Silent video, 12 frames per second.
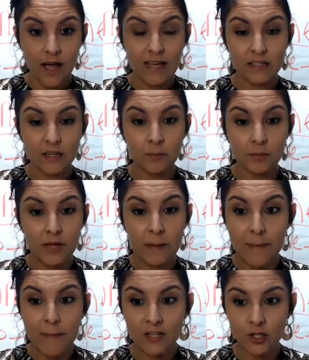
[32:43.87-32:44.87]
As a
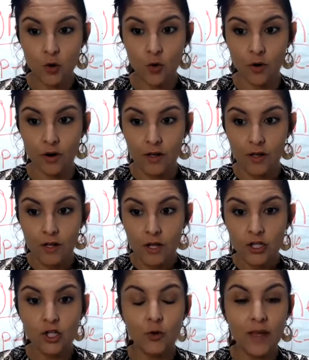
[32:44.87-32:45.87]
complete mentor,
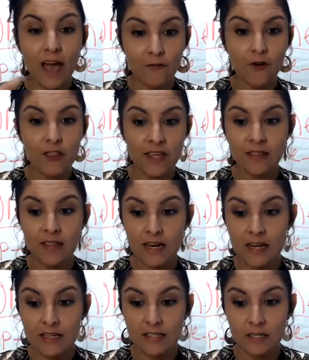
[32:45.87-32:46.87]
doing everything that
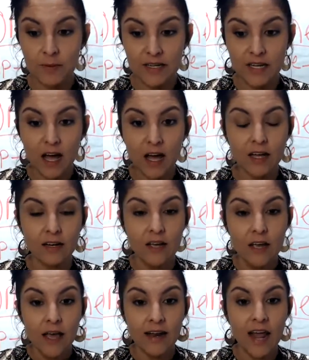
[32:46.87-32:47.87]
needs to be done
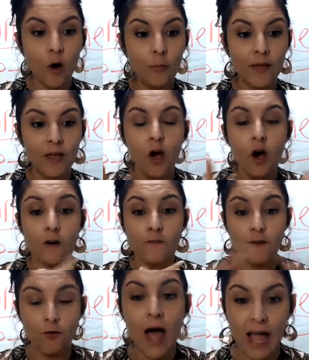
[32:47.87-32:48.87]
and helping a
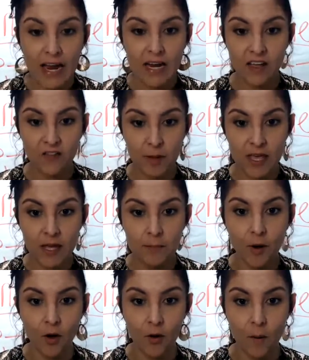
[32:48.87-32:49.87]
variety of
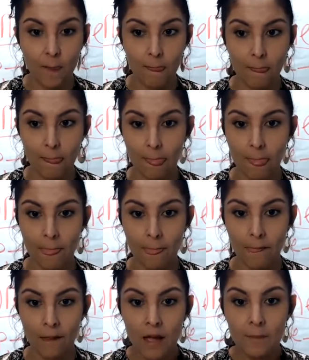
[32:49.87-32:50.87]
people.
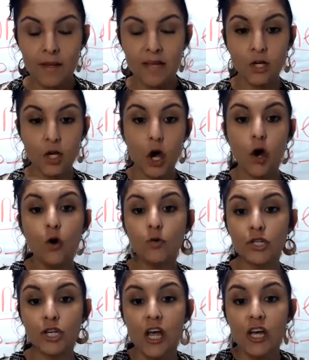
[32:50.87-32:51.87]
Because a
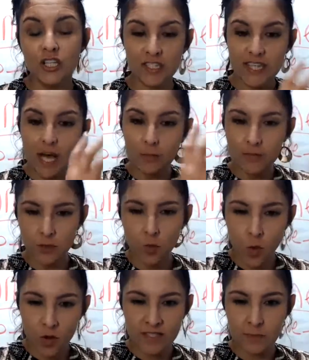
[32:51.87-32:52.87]
coach just helps
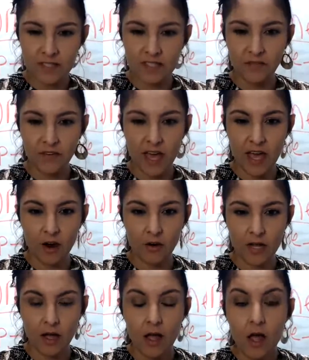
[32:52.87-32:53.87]
in one specific
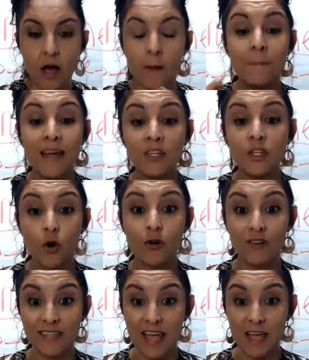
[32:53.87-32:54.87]
area. A
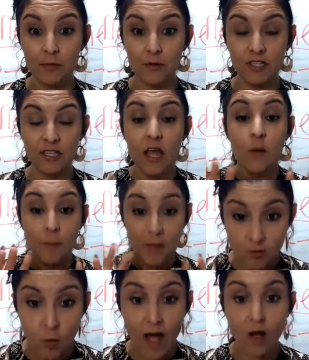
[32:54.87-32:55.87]
mentor is able to
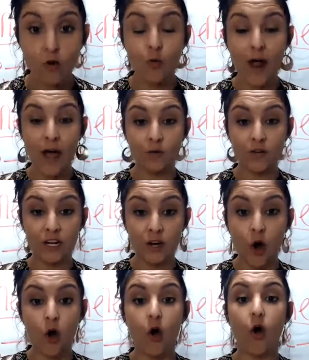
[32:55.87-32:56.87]
be well-rounded
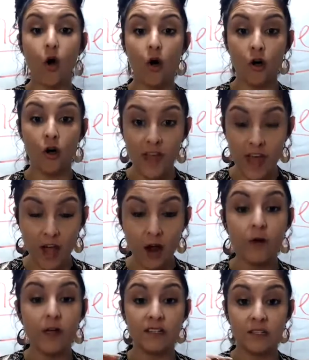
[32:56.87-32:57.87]
in all the
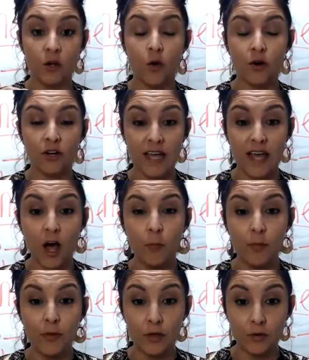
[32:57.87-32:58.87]
areas in order to
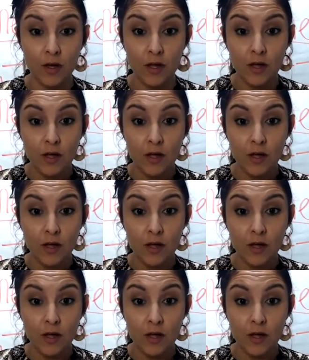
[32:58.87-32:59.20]
help you